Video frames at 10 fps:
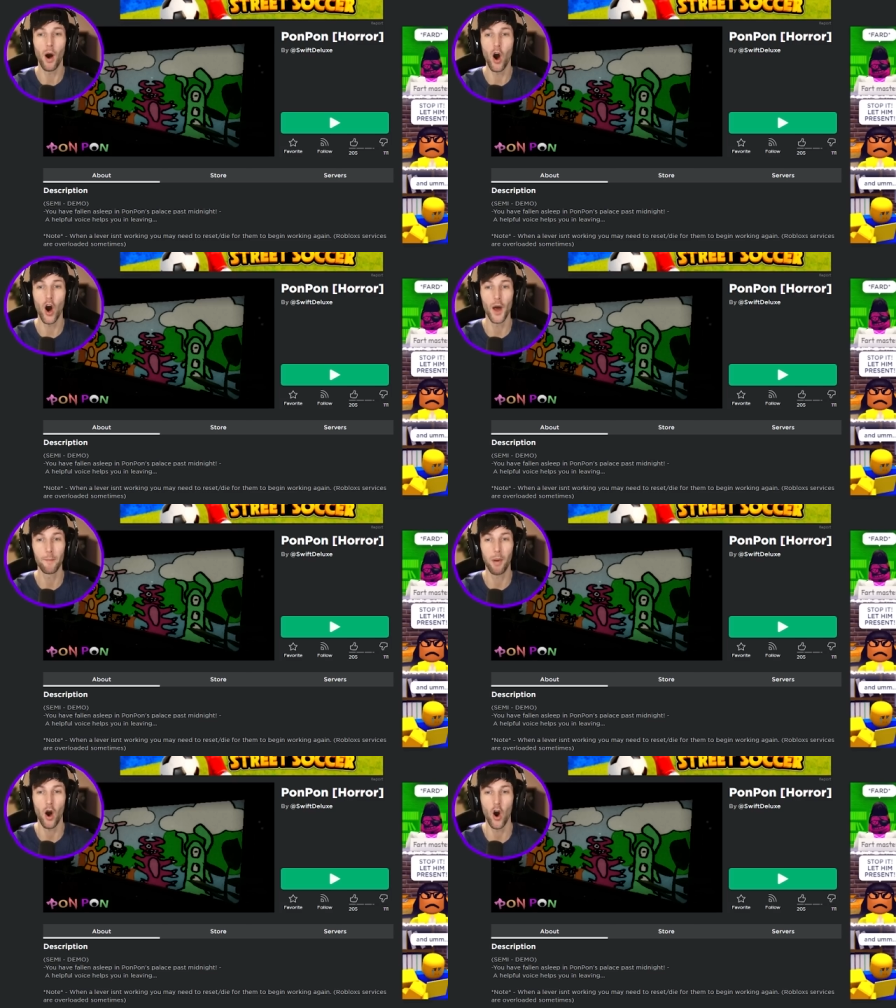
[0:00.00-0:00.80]

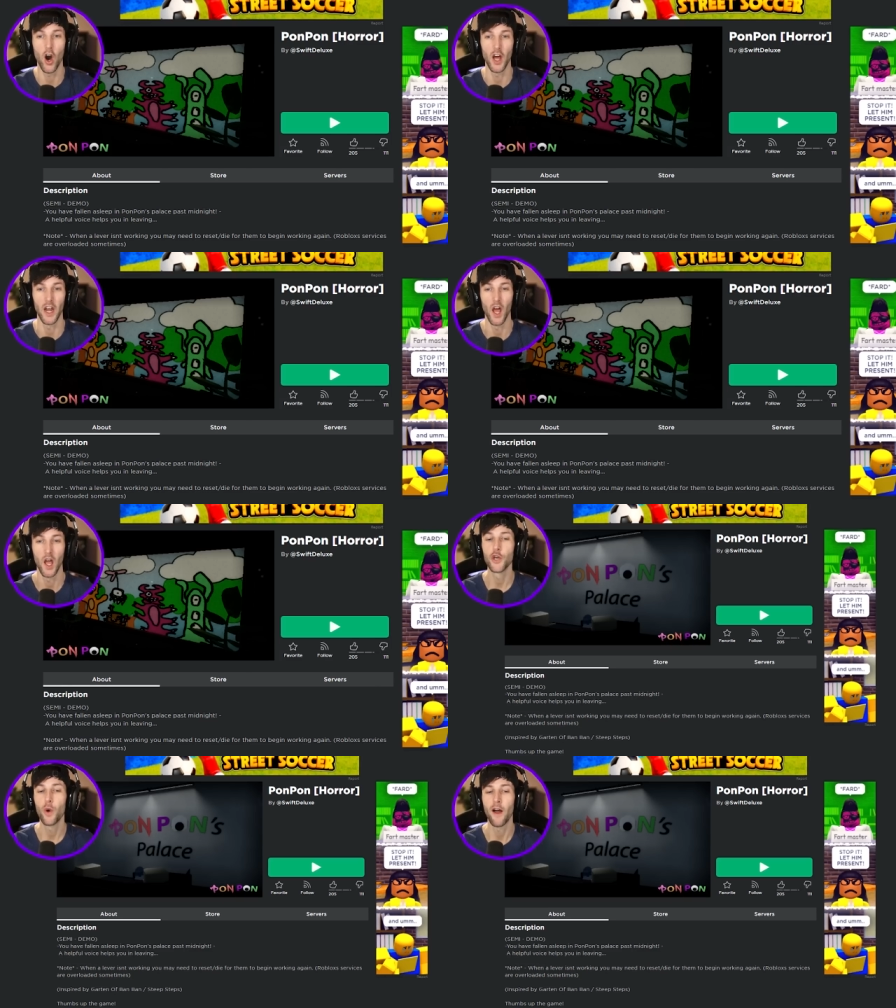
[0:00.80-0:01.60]
PonPon.
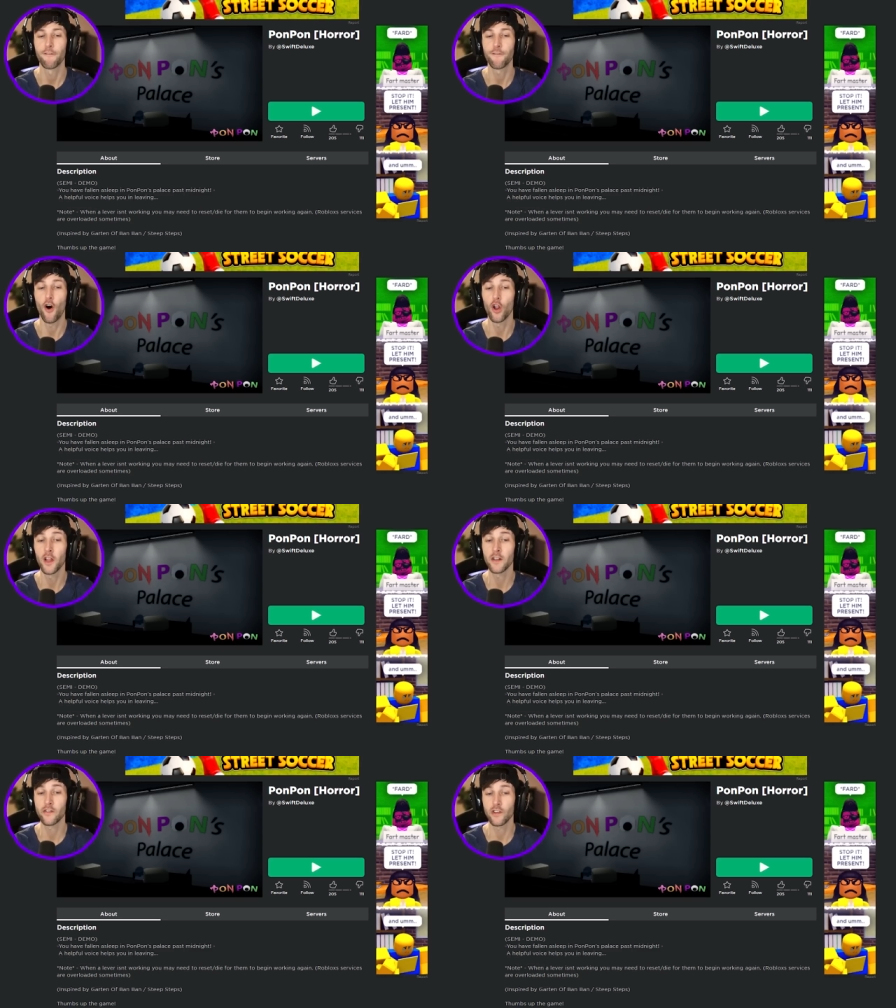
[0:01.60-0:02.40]
You have
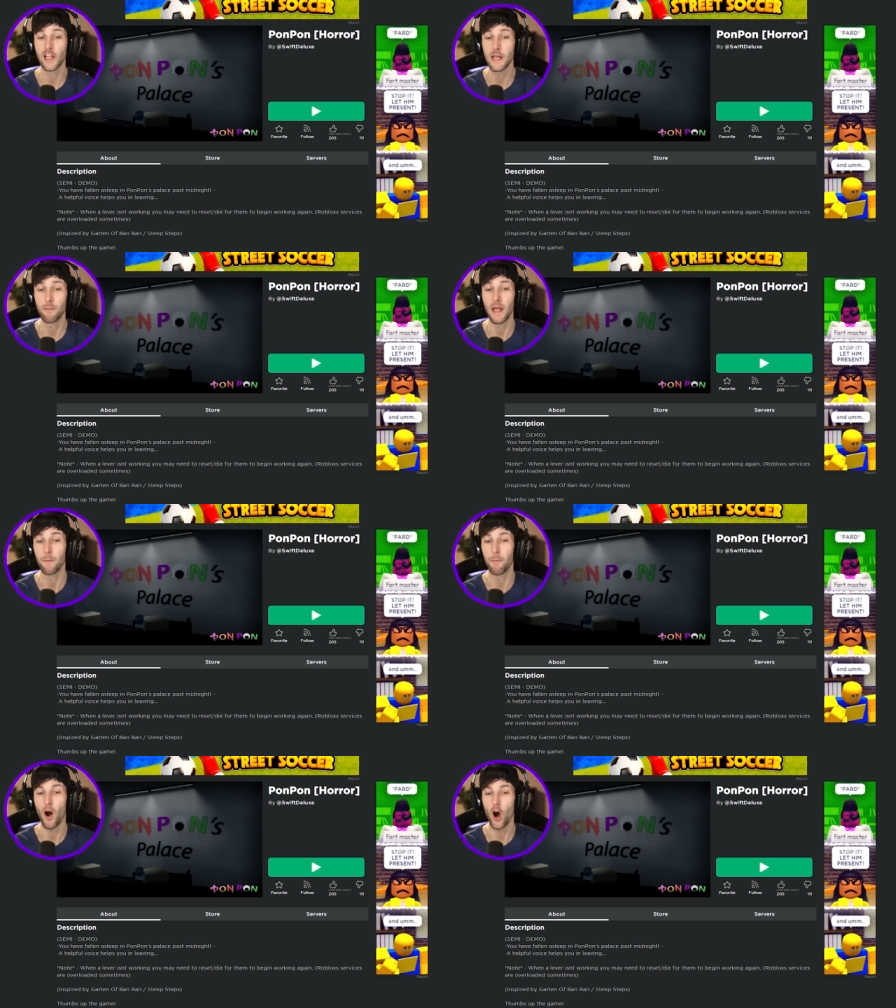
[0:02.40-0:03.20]
fallen asleep
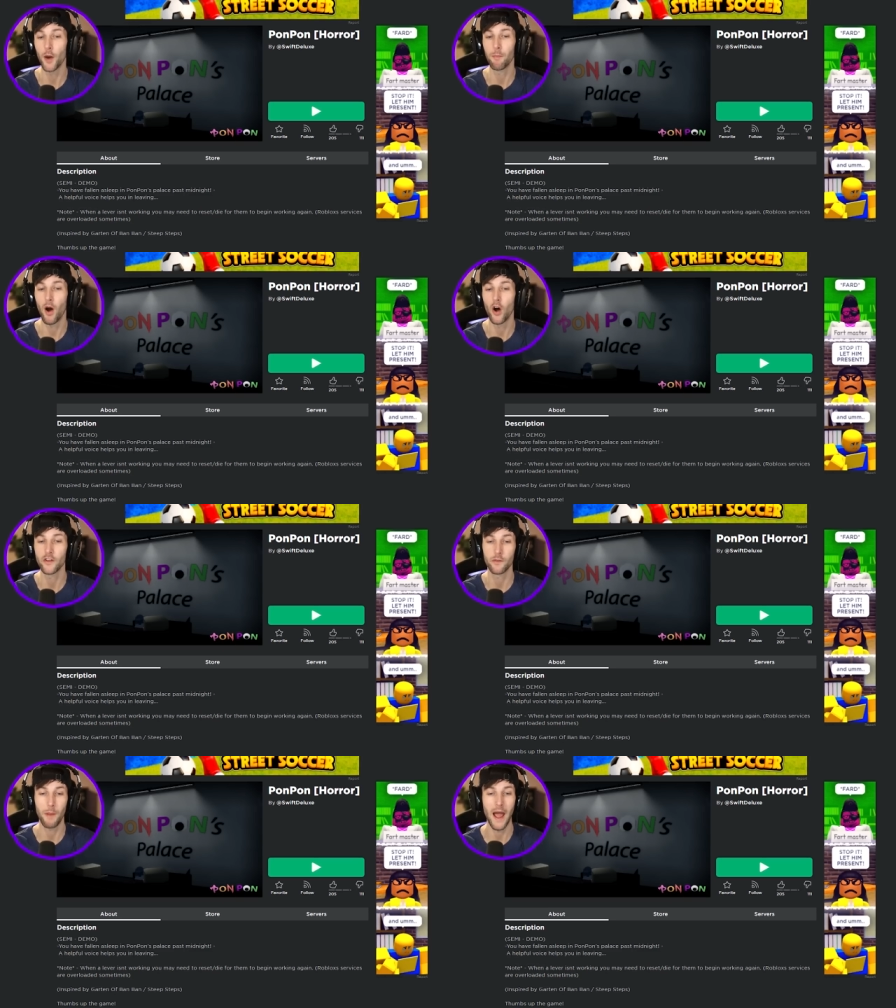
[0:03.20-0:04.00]
in
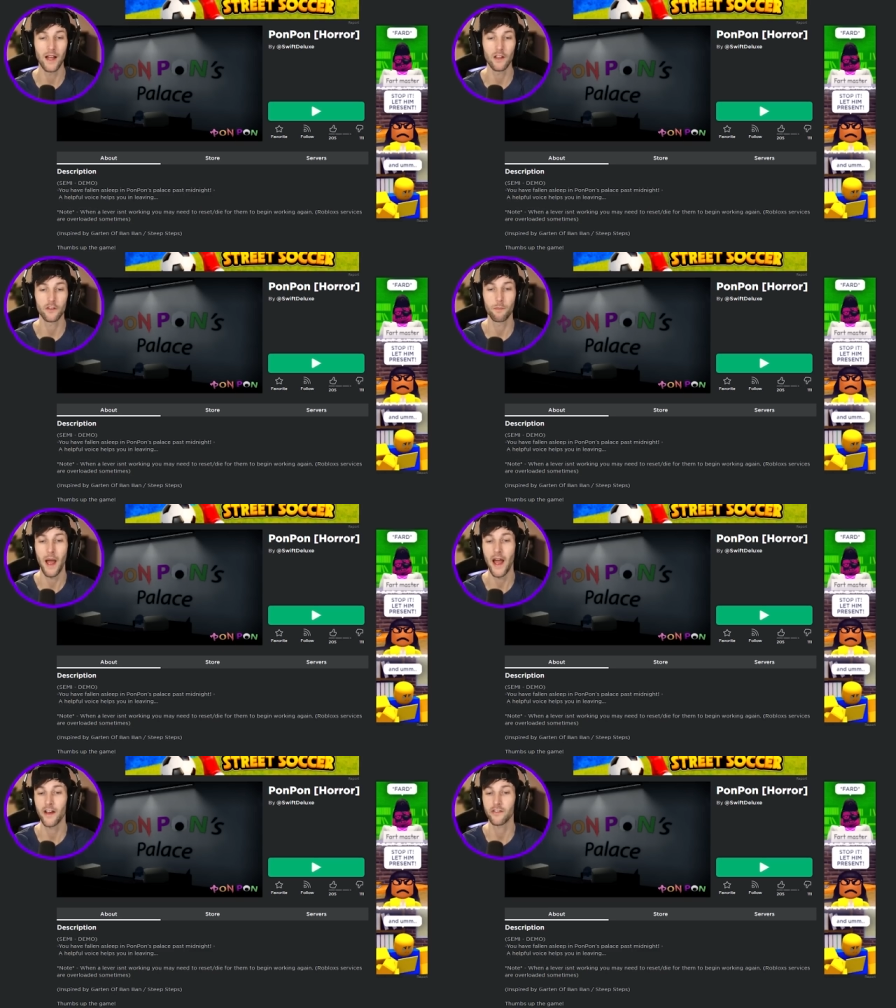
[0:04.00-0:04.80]
PonPon's palace
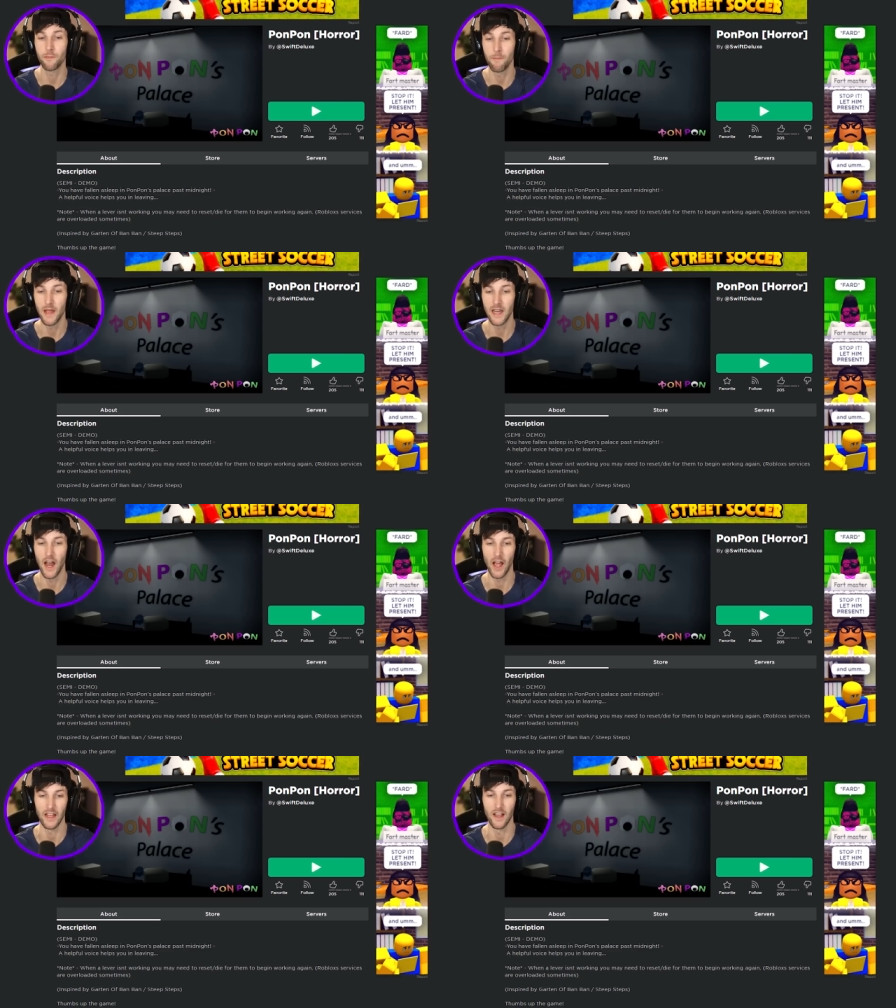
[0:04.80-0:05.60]
past
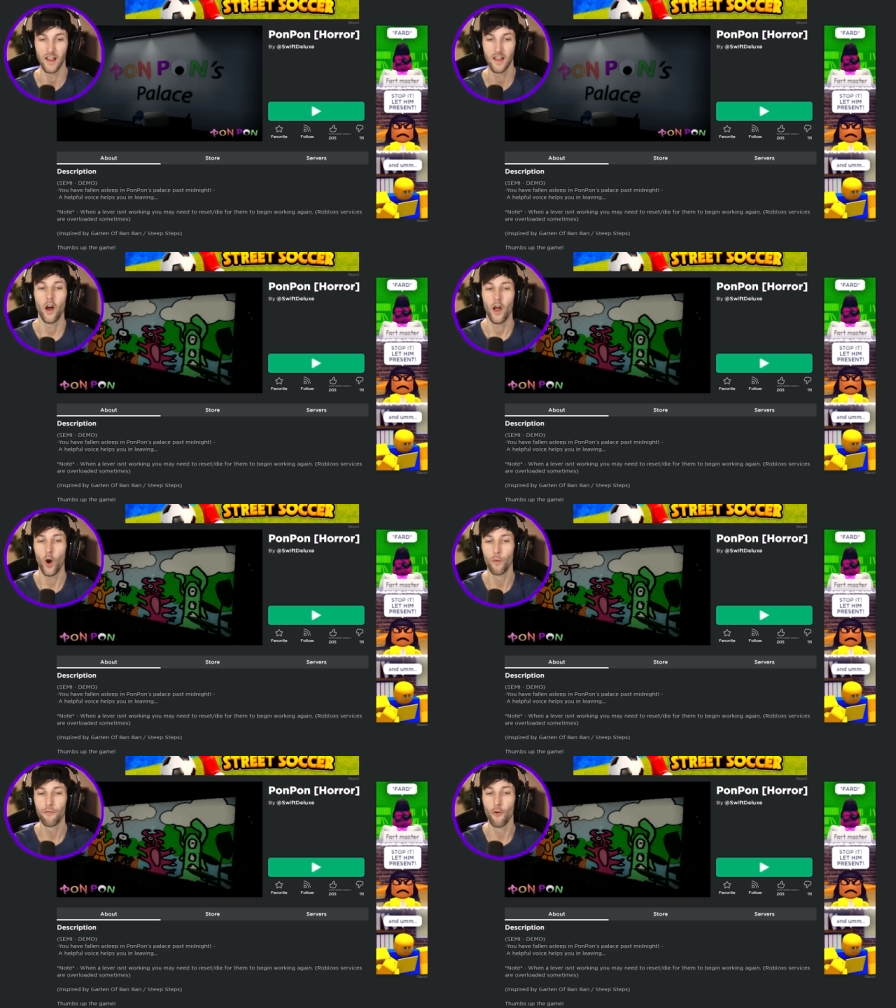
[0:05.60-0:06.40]
midnight. A
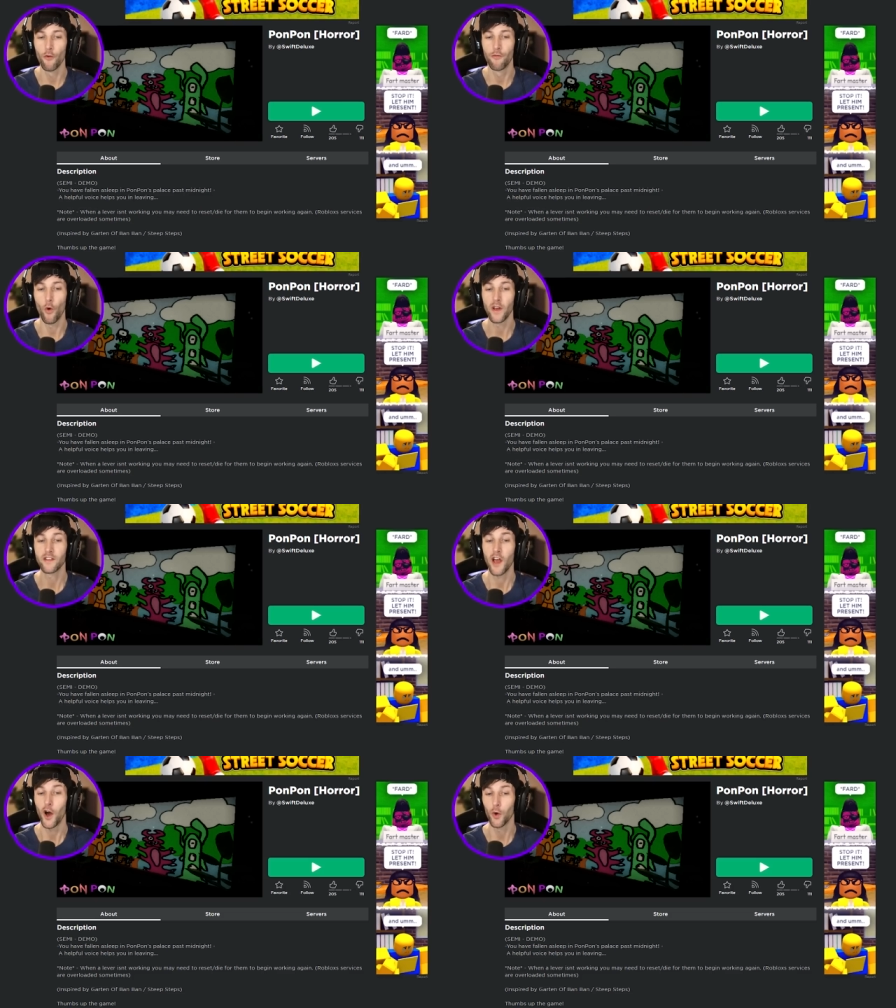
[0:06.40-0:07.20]
helpful
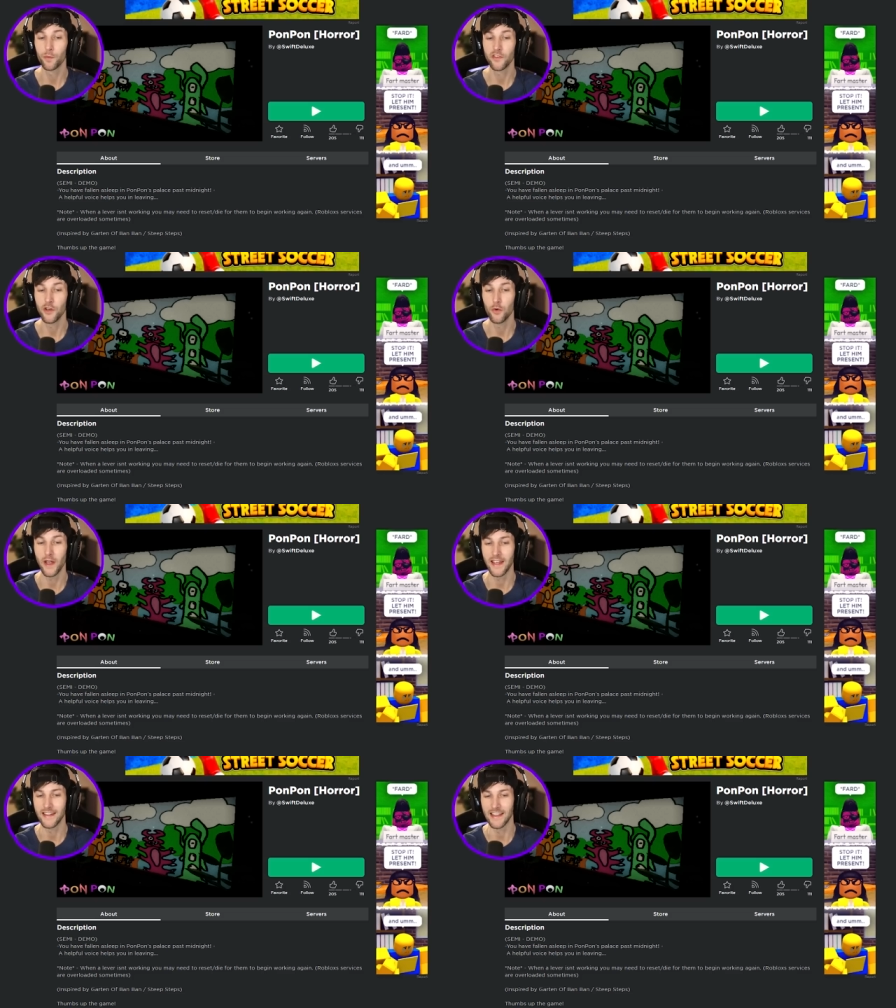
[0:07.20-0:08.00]
voice helps you
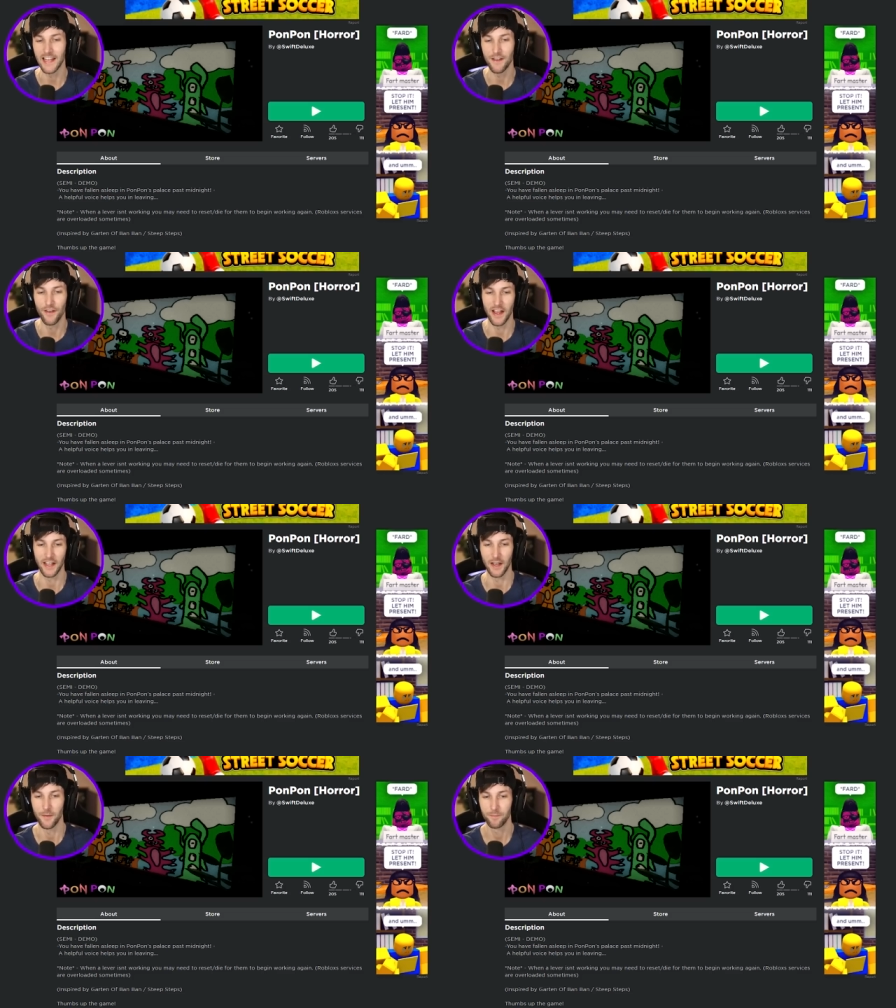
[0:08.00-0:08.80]
in
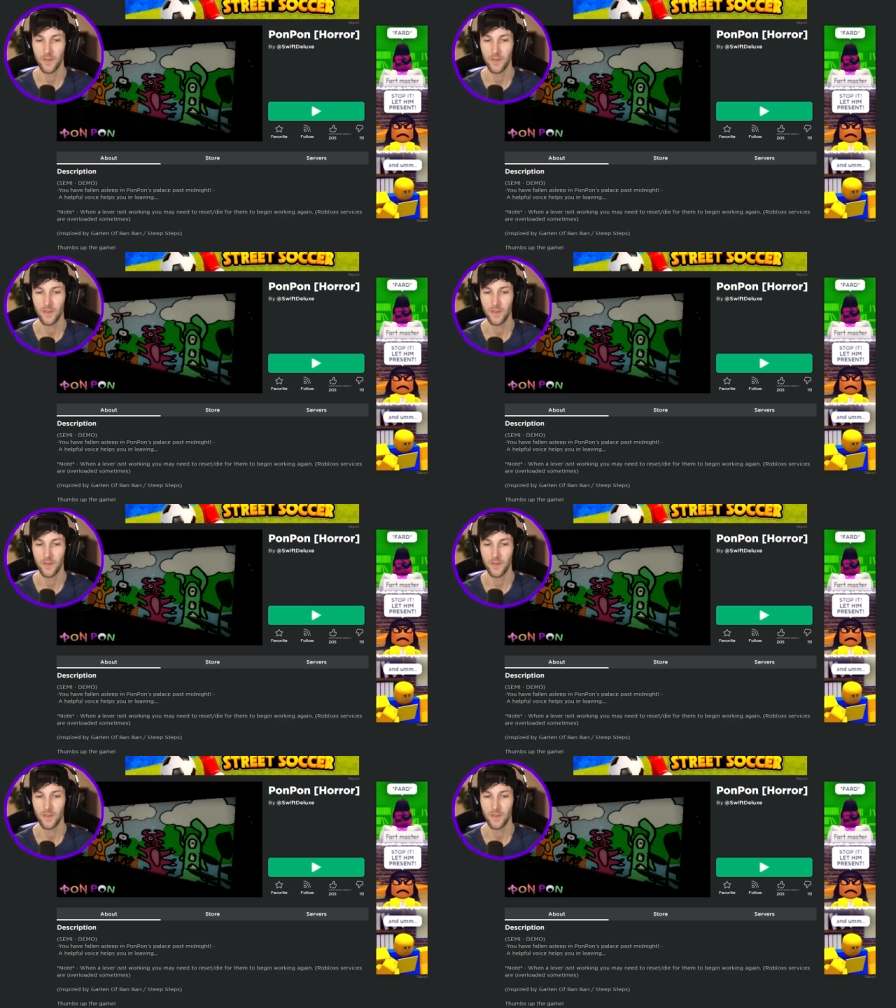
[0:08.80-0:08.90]
leaving.